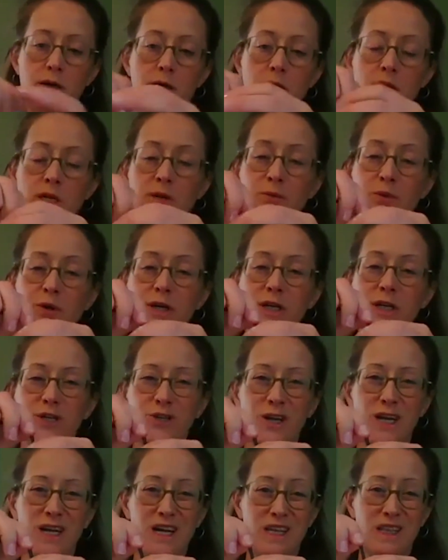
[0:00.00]
And I'm pretty
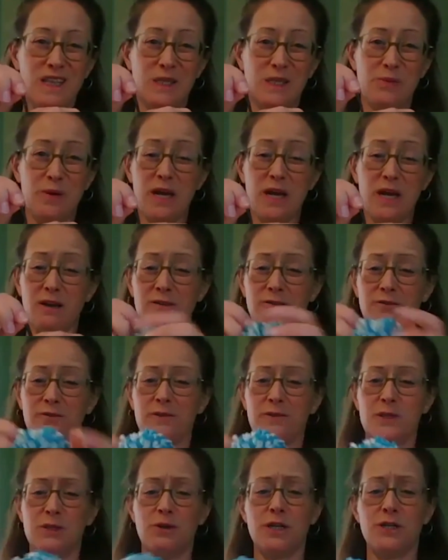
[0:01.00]
sure I got this pack of
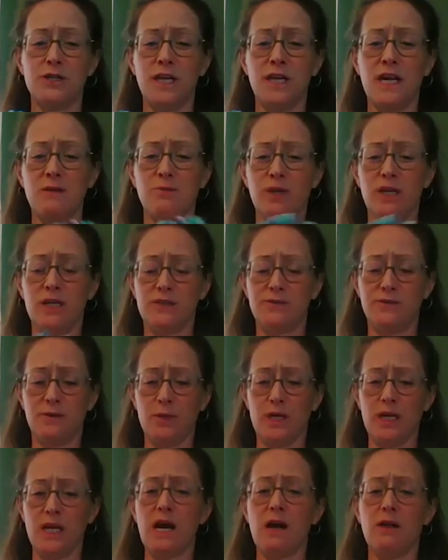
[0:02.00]
stretchy headbands from
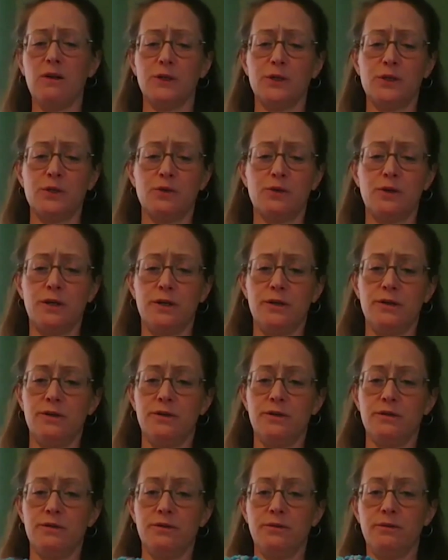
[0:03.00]
the dollar store
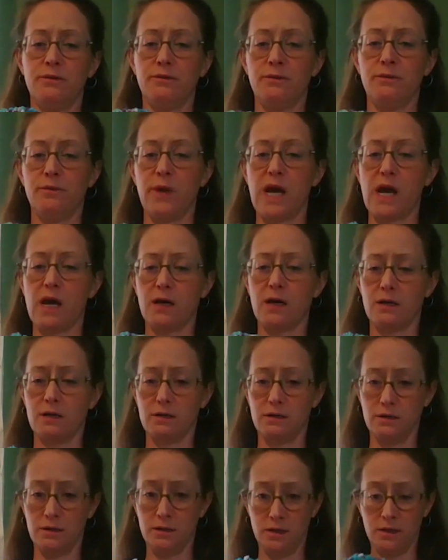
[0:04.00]
back
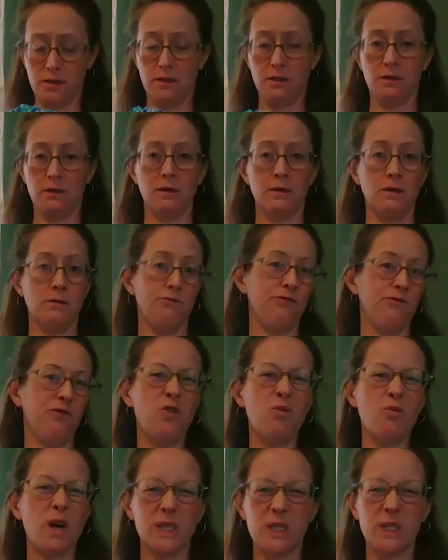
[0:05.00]
a few
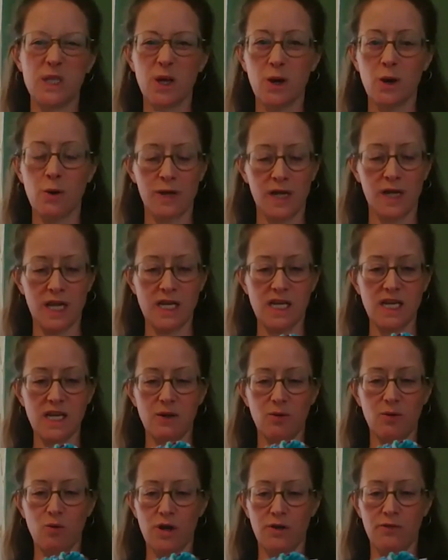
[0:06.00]
months ago when I
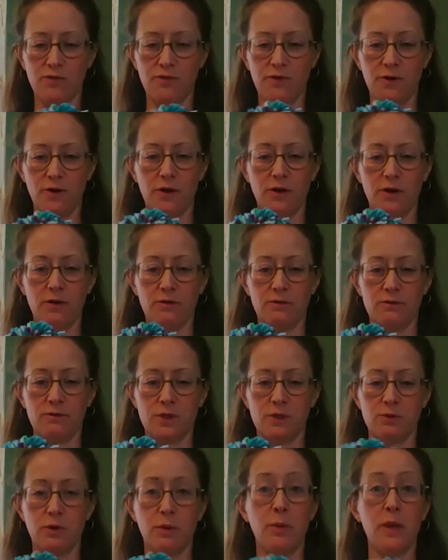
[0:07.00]
needed one to
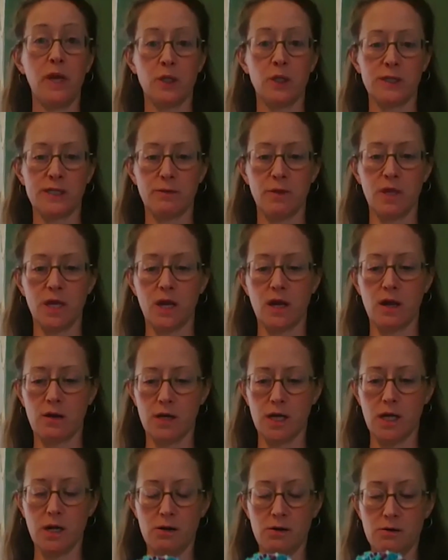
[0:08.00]
repair something I
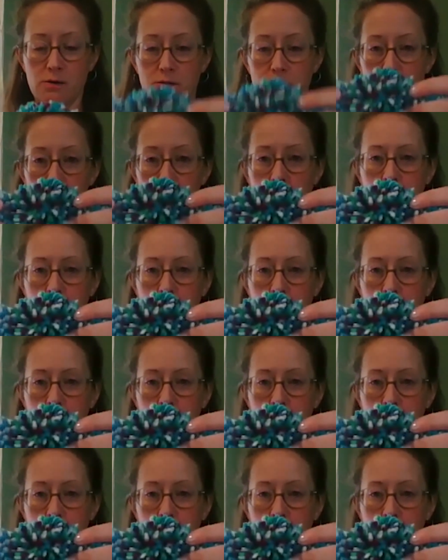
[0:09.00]
already owned.